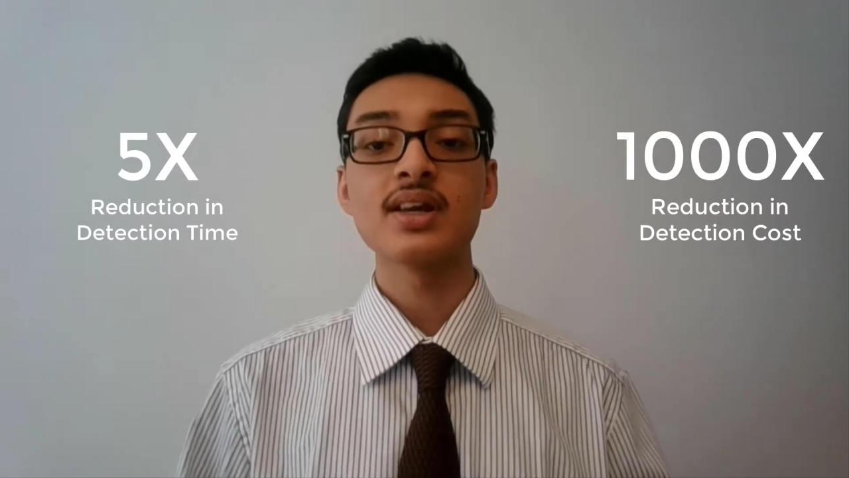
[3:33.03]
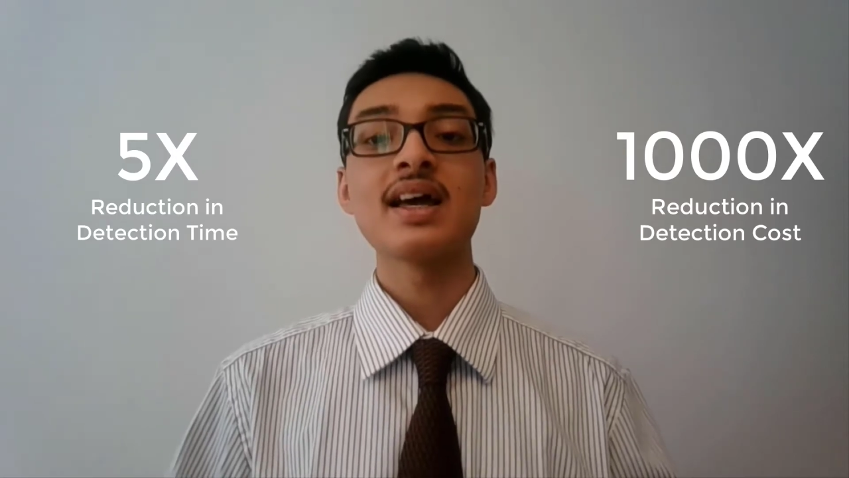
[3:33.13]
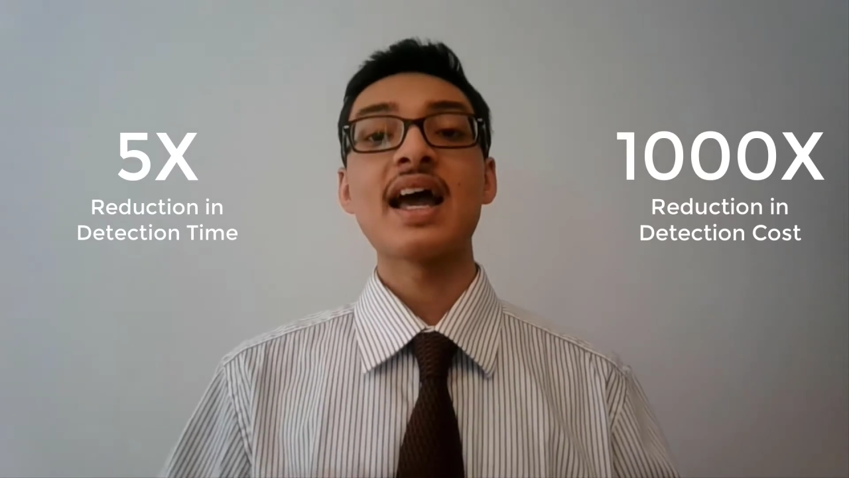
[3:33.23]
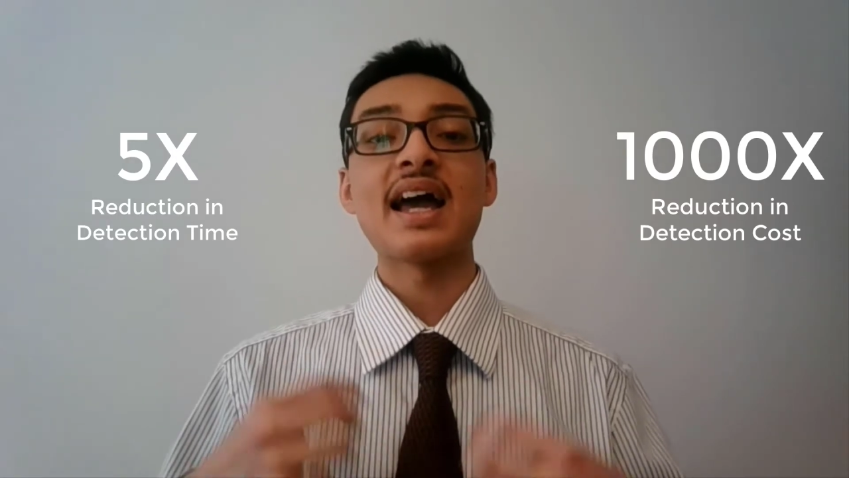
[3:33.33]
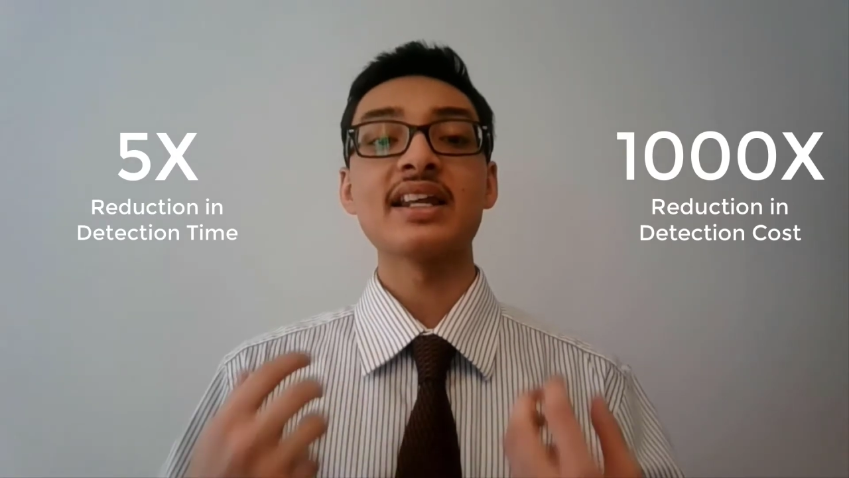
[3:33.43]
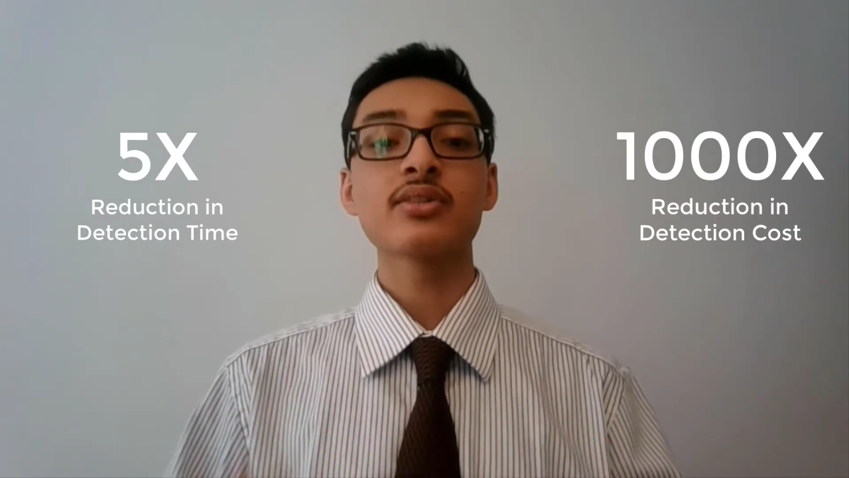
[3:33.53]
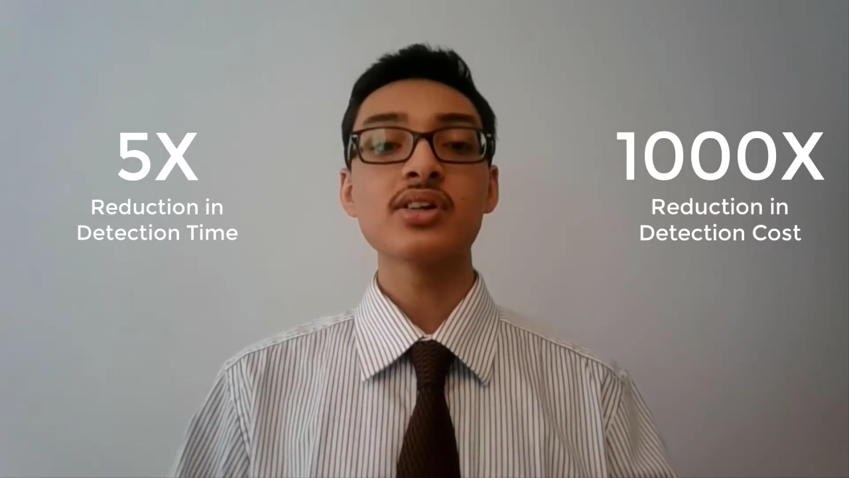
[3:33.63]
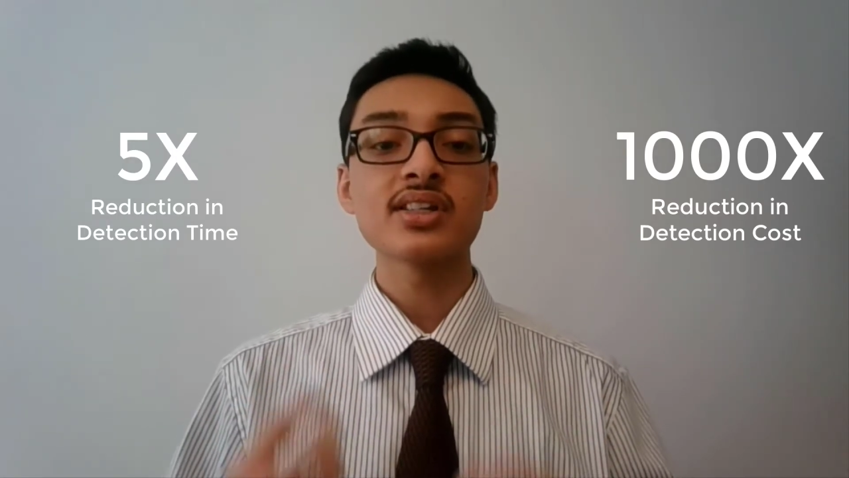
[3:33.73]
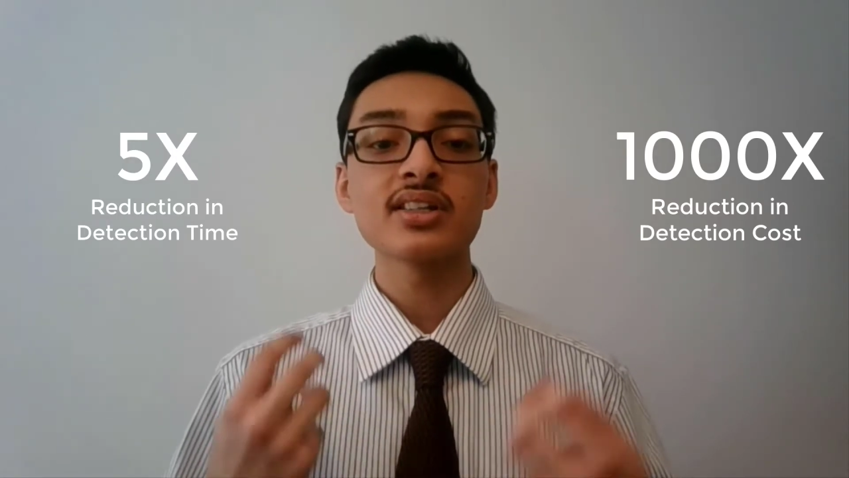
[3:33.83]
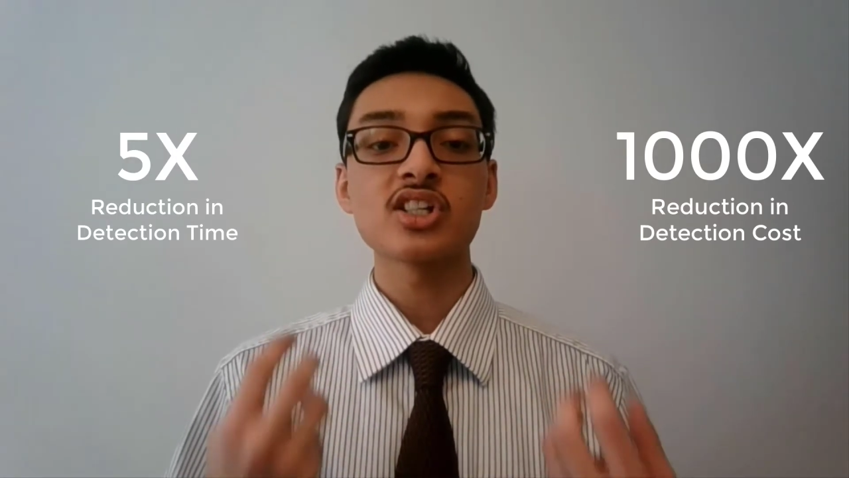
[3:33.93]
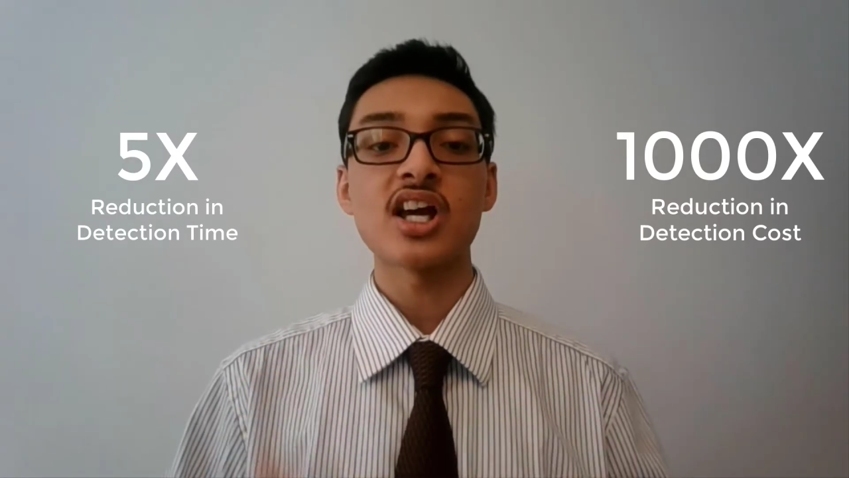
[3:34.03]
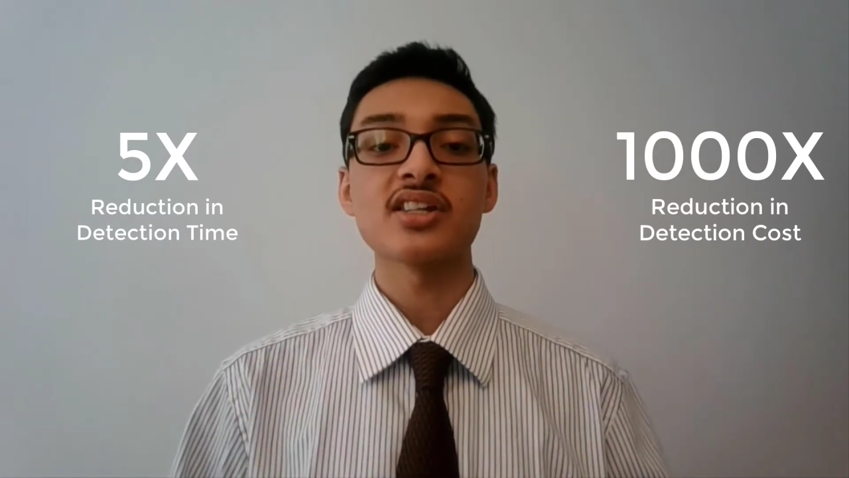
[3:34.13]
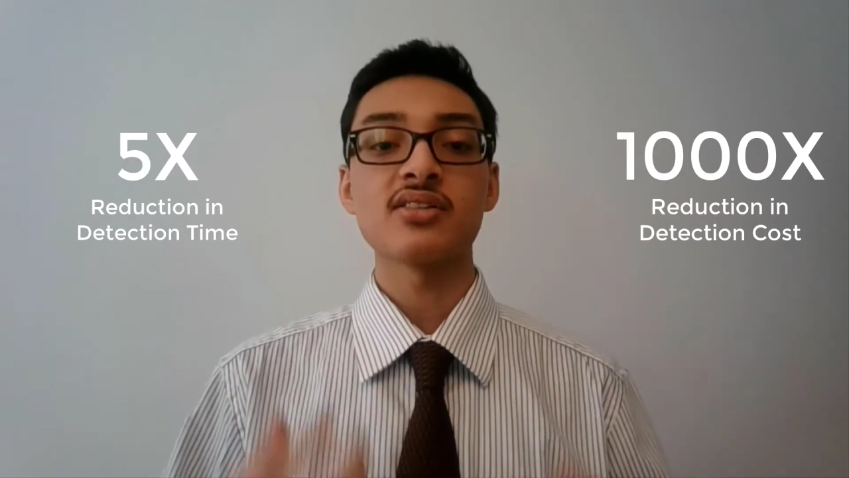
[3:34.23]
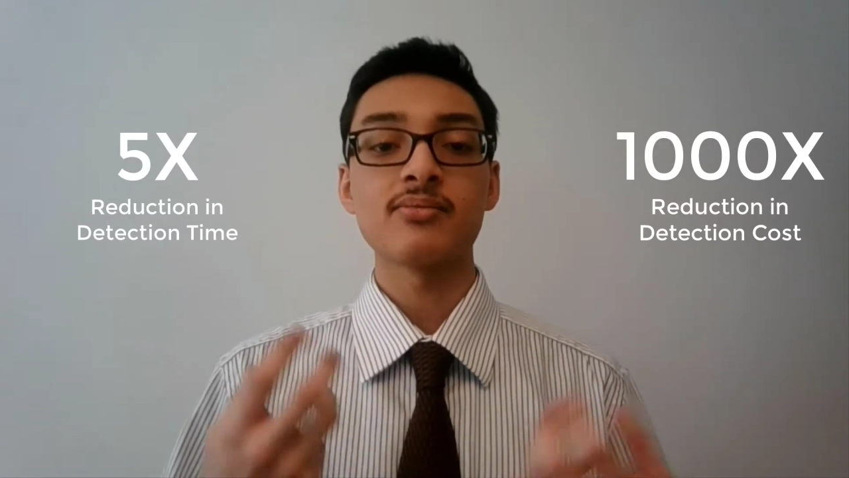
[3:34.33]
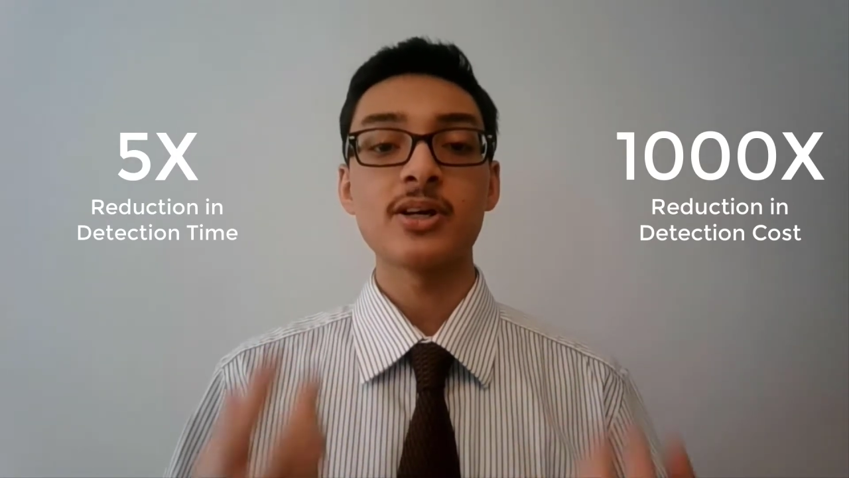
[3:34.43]
and increasing the chances of
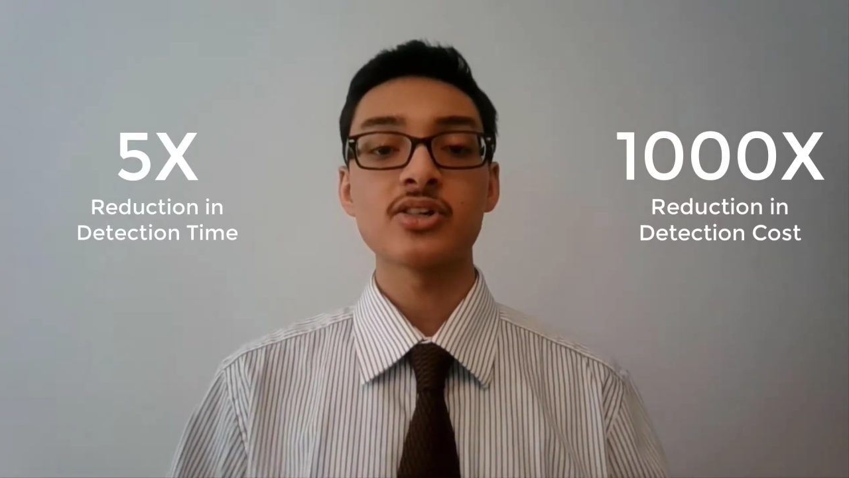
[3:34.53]
patient